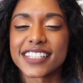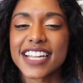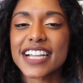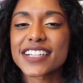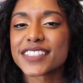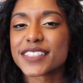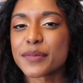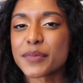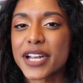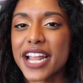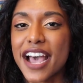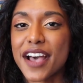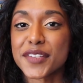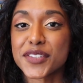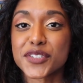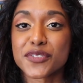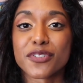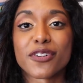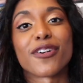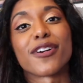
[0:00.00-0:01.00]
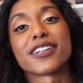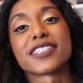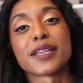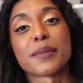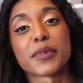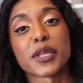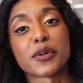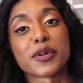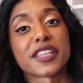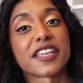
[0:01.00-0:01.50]
next someone asked for
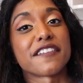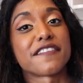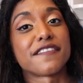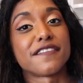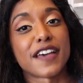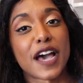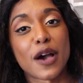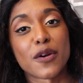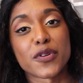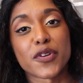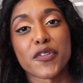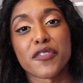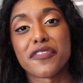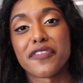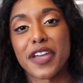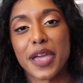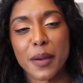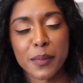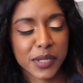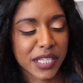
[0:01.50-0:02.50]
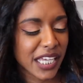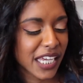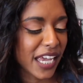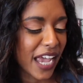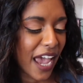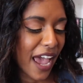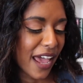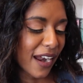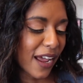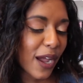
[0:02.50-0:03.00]
something with a found family,
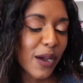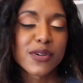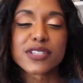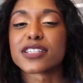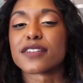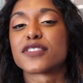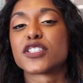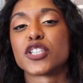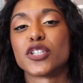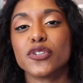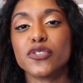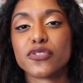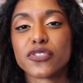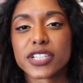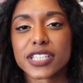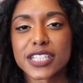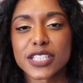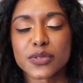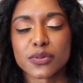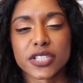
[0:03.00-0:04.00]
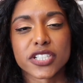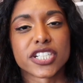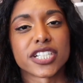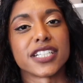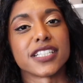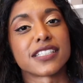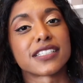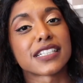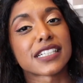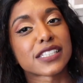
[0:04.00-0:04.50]
and I always have two for this, which
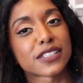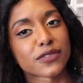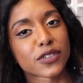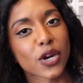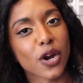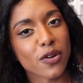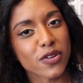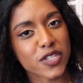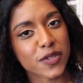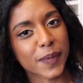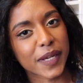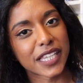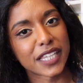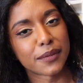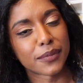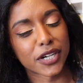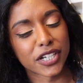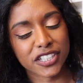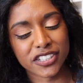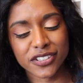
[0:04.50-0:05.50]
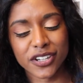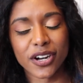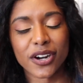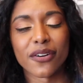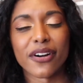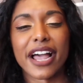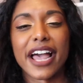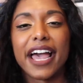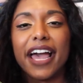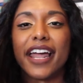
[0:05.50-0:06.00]
is Six of Crows by Leigh Bardugo
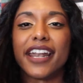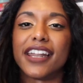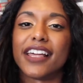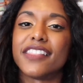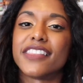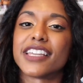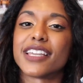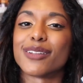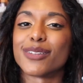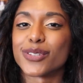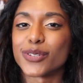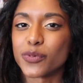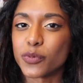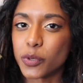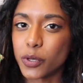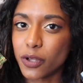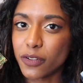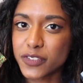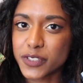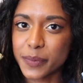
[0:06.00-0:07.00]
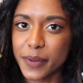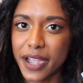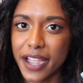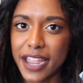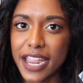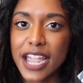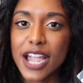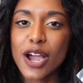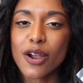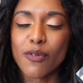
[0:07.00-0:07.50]
and The Gilded Wolves
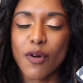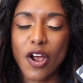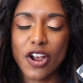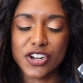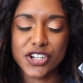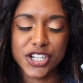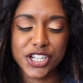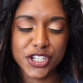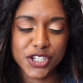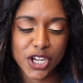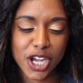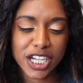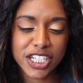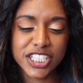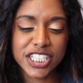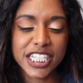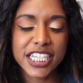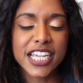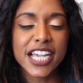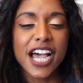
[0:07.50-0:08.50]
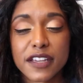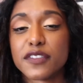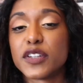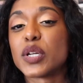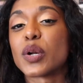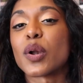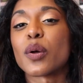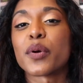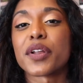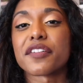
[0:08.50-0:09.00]
by Roshni Chokshi. If you
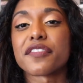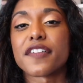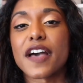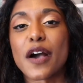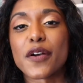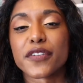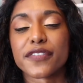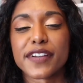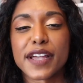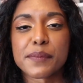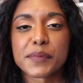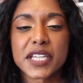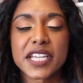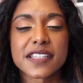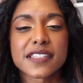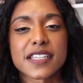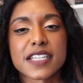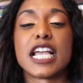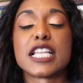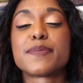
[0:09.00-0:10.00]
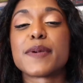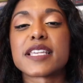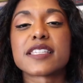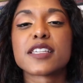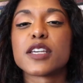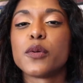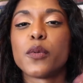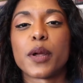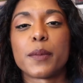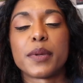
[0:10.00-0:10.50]
don't know what a found family is, it's
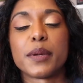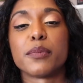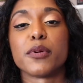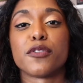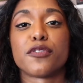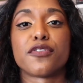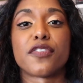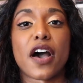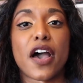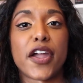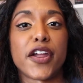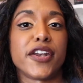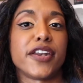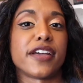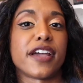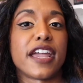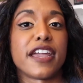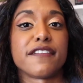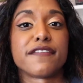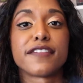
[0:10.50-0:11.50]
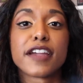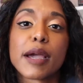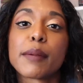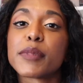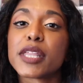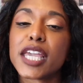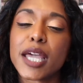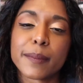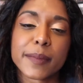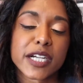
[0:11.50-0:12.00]
basically when people find a
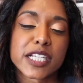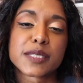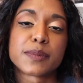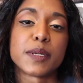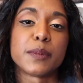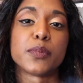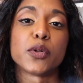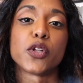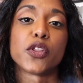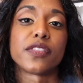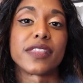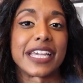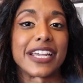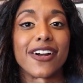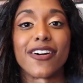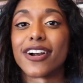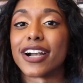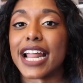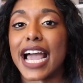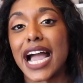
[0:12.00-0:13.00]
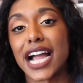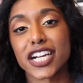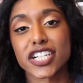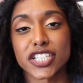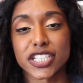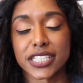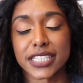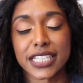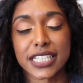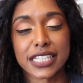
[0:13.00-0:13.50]
family amongst people they aren't
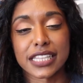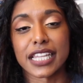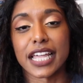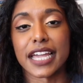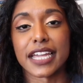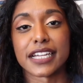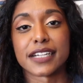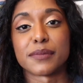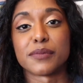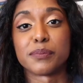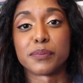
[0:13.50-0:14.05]
actually, like,